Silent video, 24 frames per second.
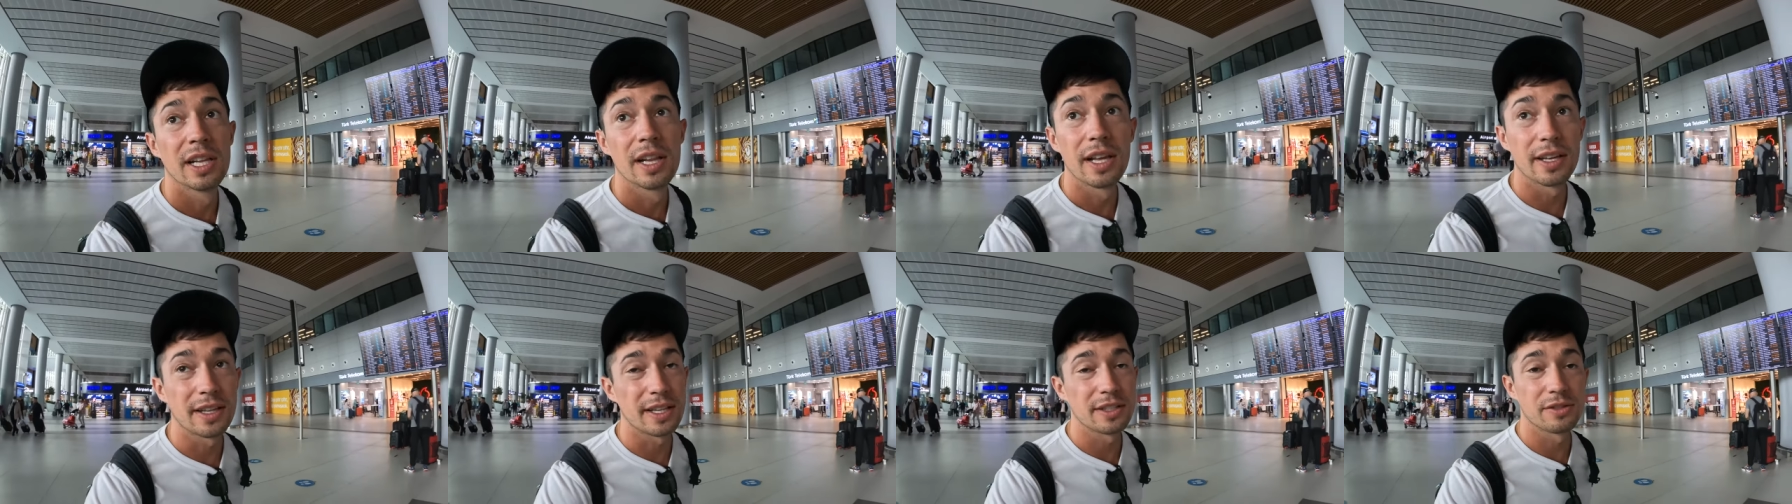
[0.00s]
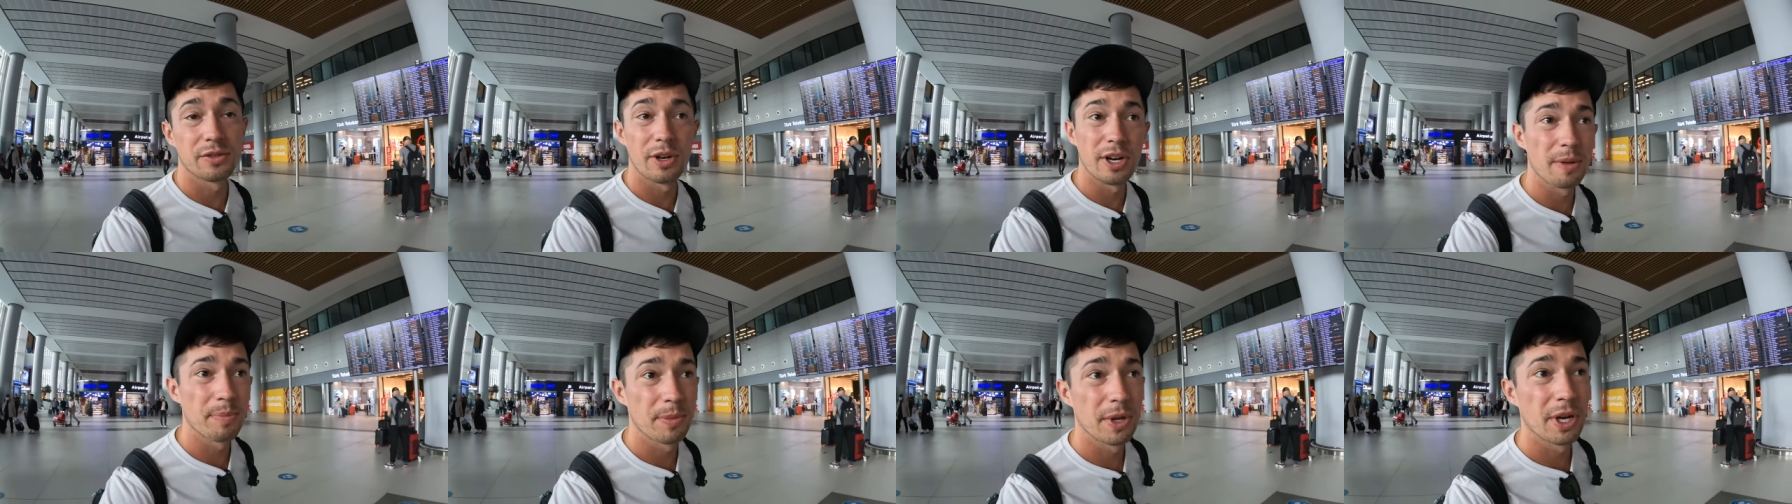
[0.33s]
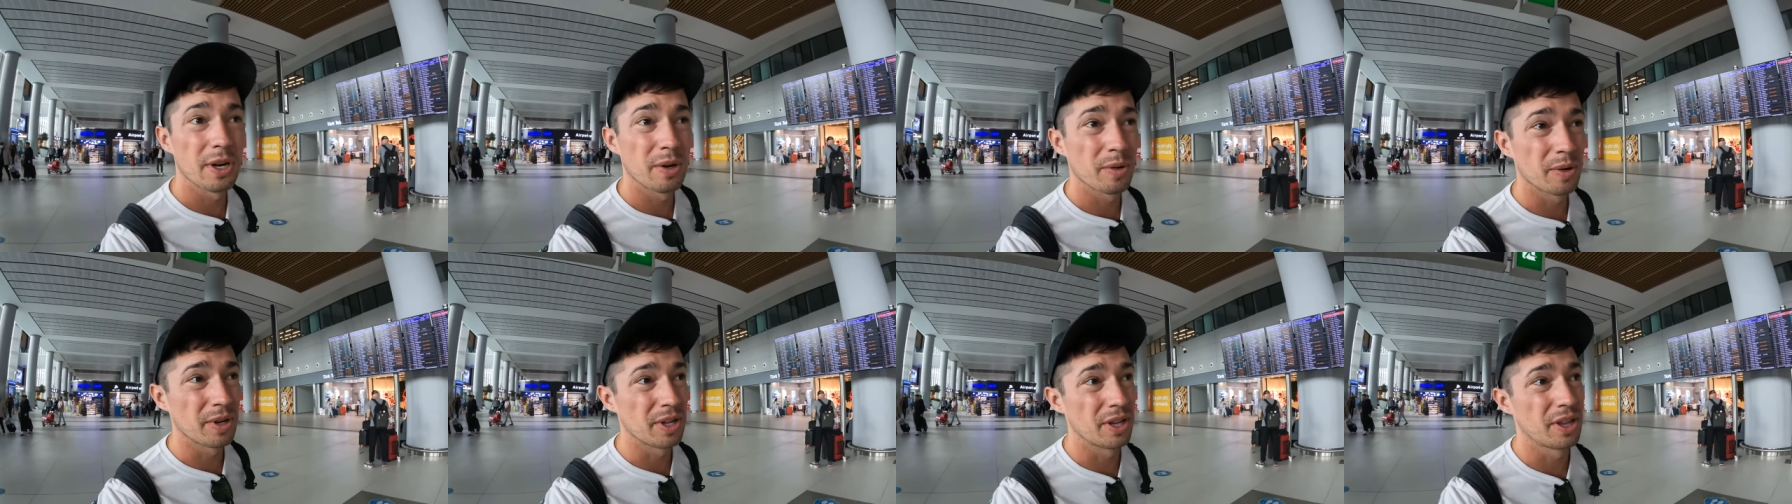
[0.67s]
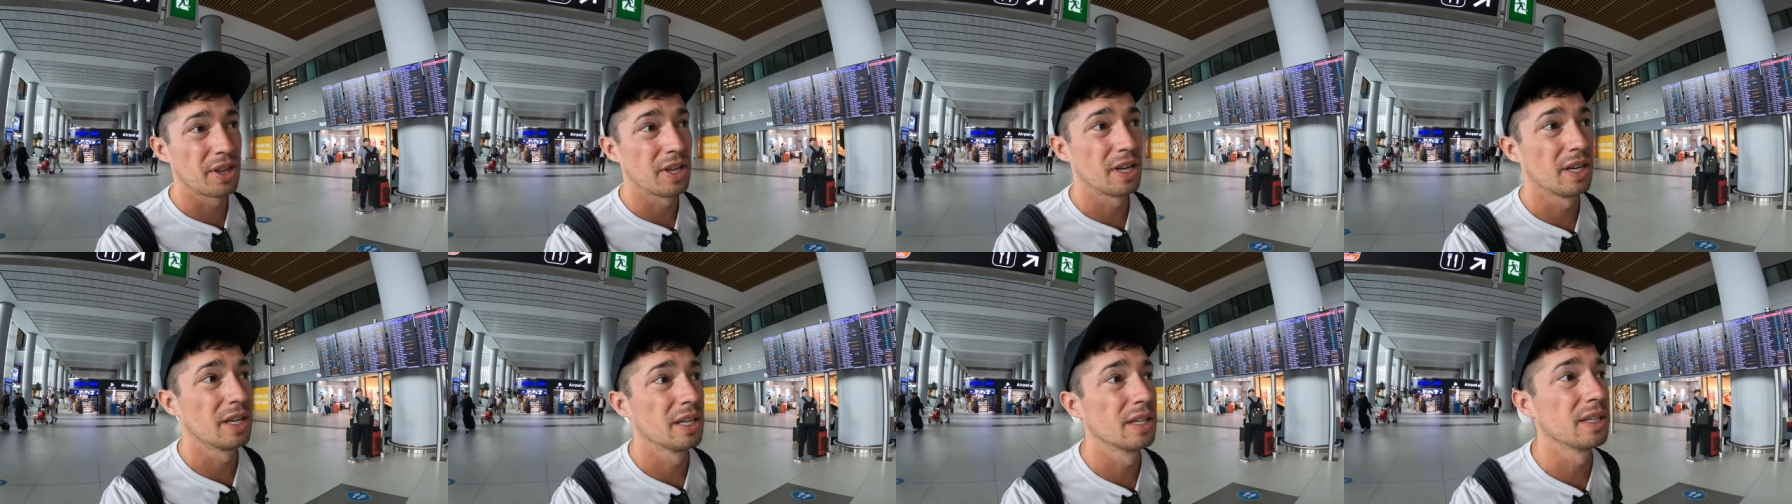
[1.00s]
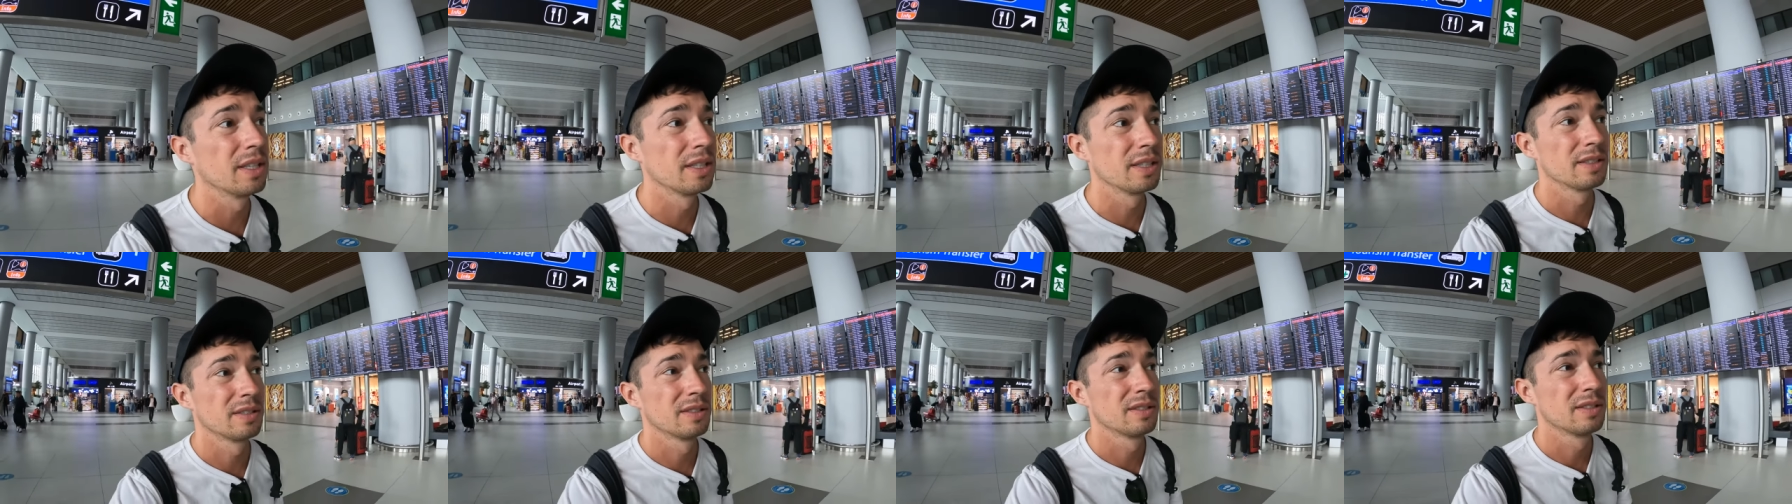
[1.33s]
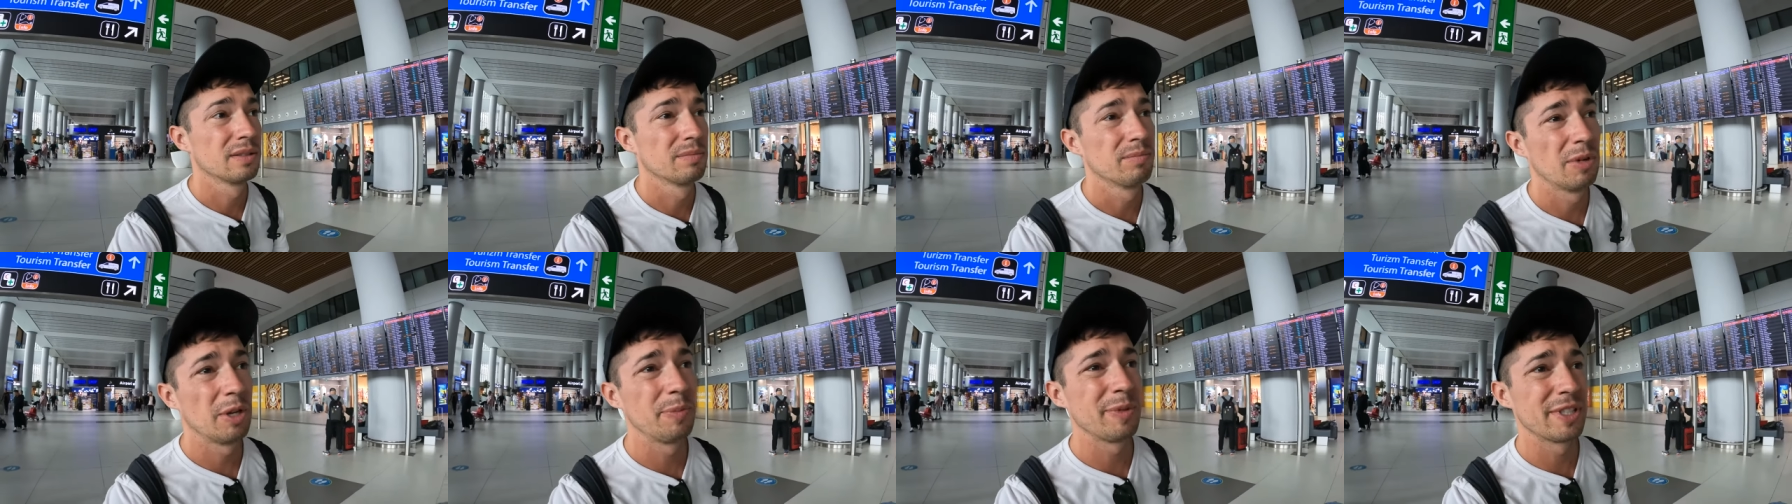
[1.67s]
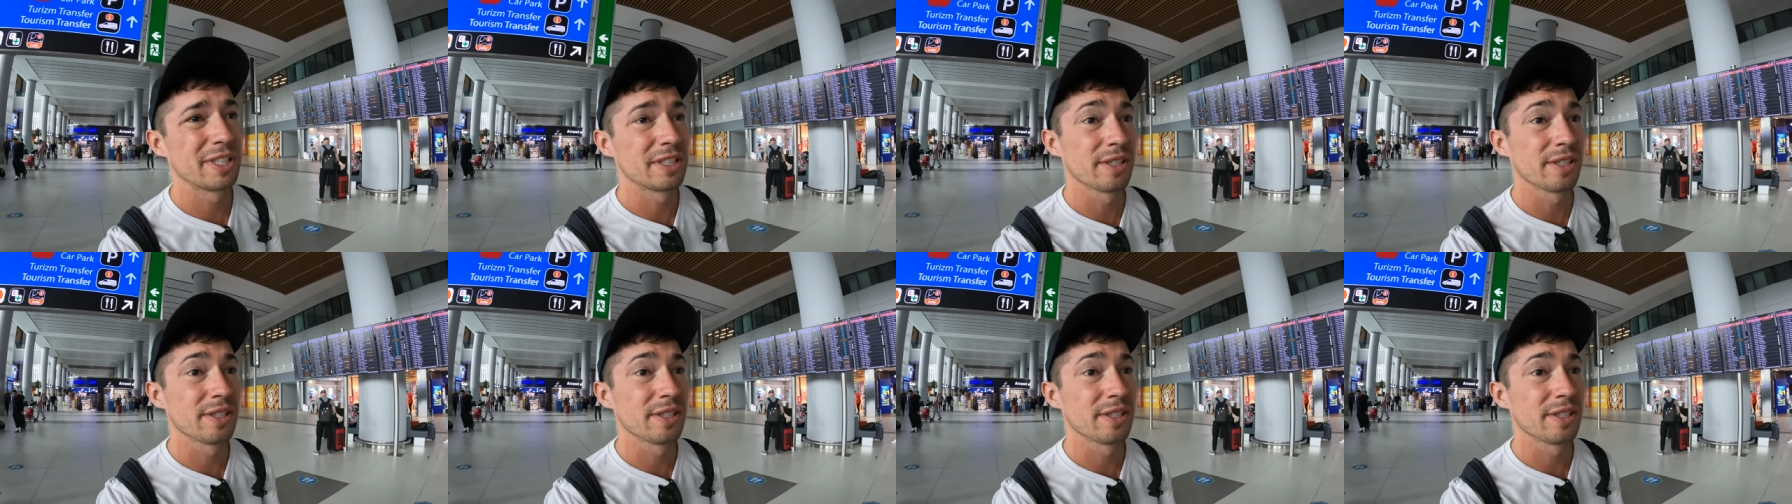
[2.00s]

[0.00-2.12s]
Like, that's right up there with maybe